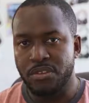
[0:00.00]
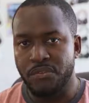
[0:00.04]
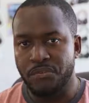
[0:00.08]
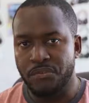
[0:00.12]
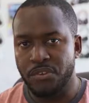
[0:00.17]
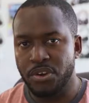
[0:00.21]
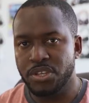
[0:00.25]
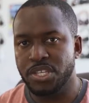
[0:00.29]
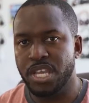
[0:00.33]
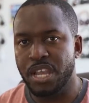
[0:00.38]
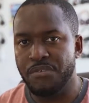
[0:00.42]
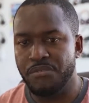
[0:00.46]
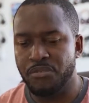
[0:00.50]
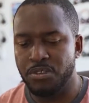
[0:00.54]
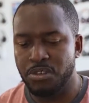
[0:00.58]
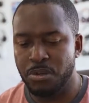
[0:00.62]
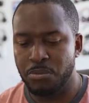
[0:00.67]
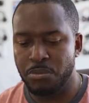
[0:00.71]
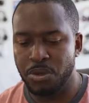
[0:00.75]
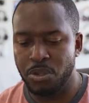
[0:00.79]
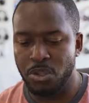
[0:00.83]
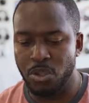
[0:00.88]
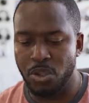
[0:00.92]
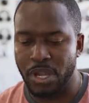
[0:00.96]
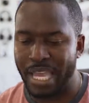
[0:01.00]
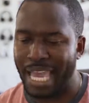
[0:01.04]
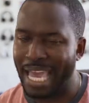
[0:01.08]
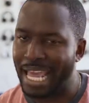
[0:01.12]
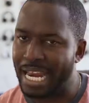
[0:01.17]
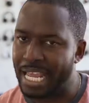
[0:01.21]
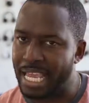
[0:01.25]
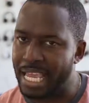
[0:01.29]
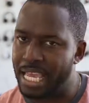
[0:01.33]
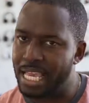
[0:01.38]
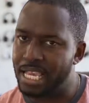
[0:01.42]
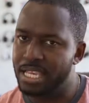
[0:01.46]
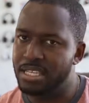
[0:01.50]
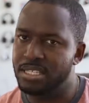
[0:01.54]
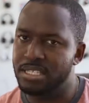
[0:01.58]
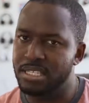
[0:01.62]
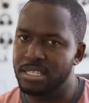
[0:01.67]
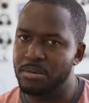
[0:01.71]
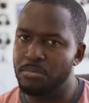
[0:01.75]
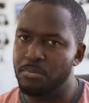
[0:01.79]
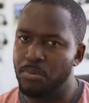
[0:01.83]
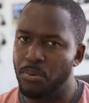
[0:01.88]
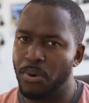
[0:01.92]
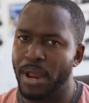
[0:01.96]
the first headphone I'm going to look at is
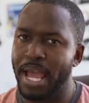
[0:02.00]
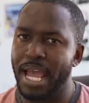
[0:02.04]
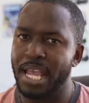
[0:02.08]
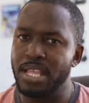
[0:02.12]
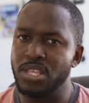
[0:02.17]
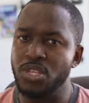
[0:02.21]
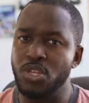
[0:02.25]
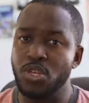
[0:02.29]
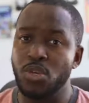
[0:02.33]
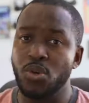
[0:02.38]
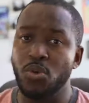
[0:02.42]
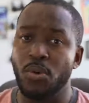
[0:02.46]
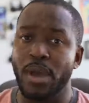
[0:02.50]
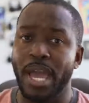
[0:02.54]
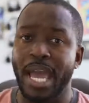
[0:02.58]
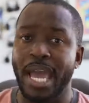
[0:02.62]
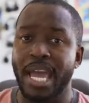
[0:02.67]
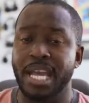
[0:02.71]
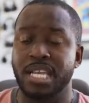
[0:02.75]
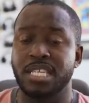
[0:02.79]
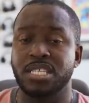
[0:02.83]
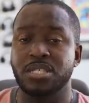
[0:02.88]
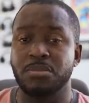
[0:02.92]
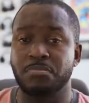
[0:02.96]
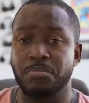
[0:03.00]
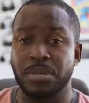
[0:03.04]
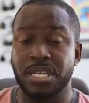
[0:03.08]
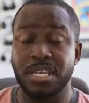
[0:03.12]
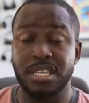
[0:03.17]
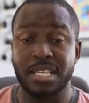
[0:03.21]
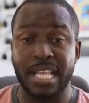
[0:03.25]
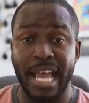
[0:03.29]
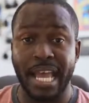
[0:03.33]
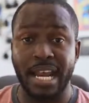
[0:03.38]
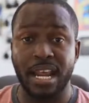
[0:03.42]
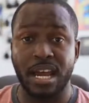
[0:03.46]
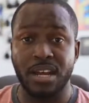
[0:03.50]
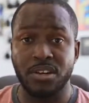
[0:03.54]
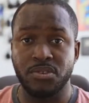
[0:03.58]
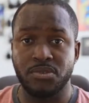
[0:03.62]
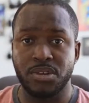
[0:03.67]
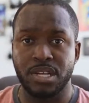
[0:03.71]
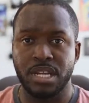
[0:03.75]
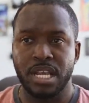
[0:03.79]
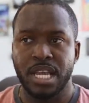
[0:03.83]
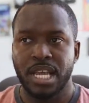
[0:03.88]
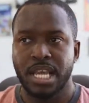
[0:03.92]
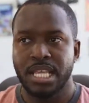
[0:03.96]
the brand new
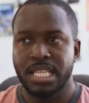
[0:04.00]
XB900.